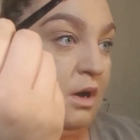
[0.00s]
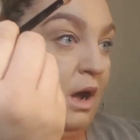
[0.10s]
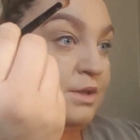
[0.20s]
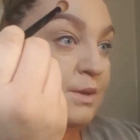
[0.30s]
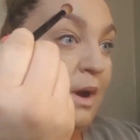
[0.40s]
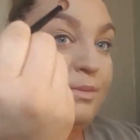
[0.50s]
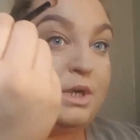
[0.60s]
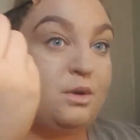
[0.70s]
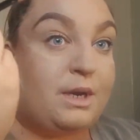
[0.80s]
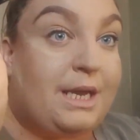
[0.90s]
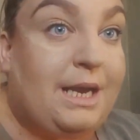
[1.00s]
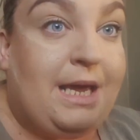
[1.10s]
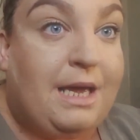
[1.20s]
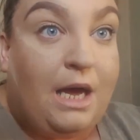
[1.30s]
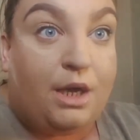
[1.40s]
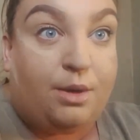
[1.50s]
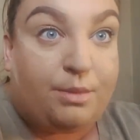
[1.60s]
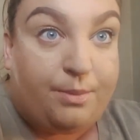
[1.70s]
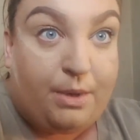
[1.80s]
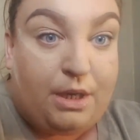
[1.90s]
right, so I'm going to look in here and
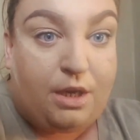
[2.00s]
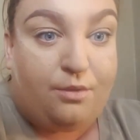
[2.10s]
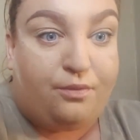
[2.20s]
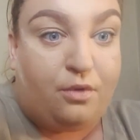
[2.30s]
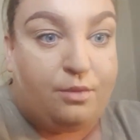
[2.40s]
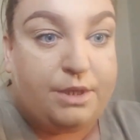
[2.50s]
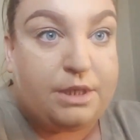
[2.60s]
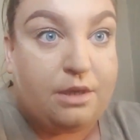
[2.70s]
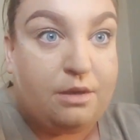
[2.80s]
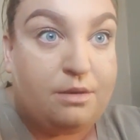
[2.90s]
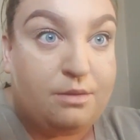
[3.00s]
I'm going to bring you forward.